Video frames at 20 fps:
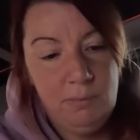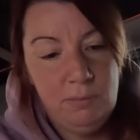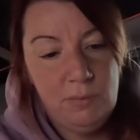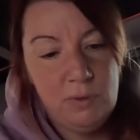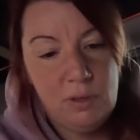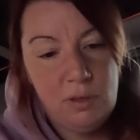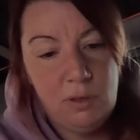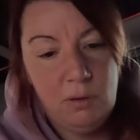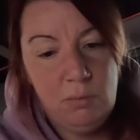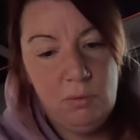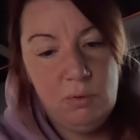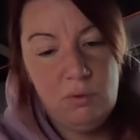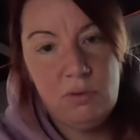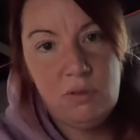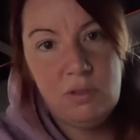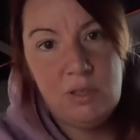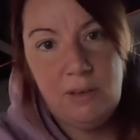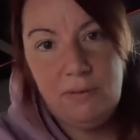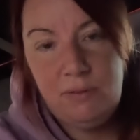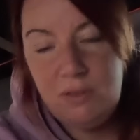So we'll
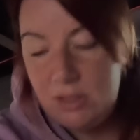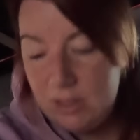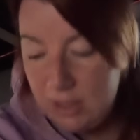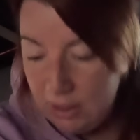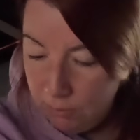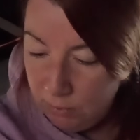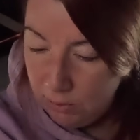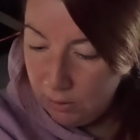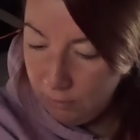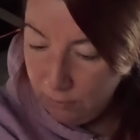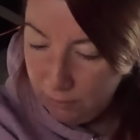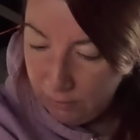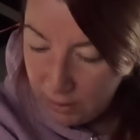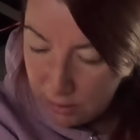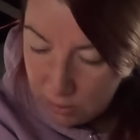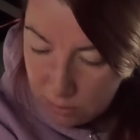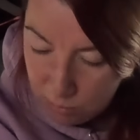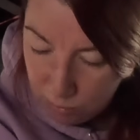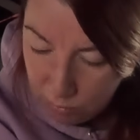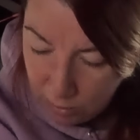just have to see if we can
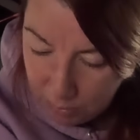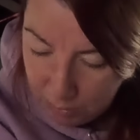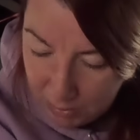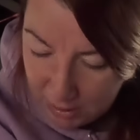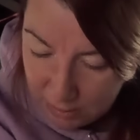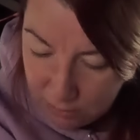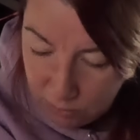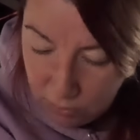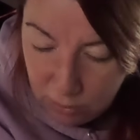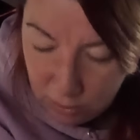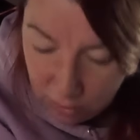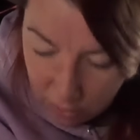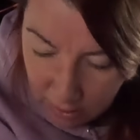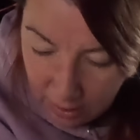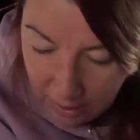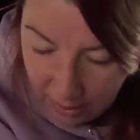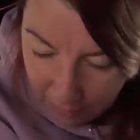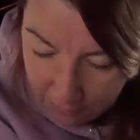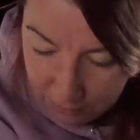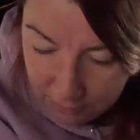find somewhere peaceful. You're going to
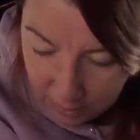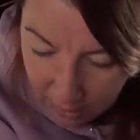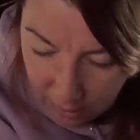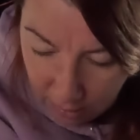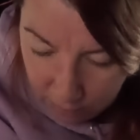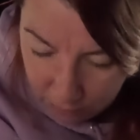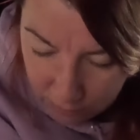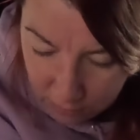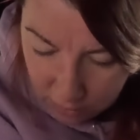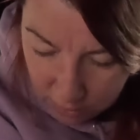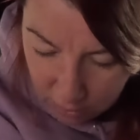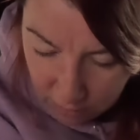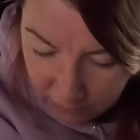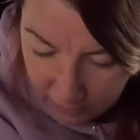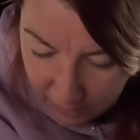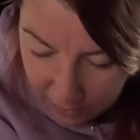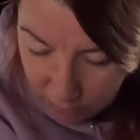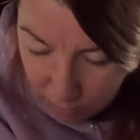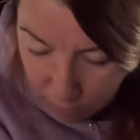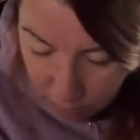have to get off the
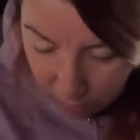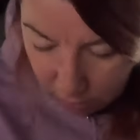duvet, Doug.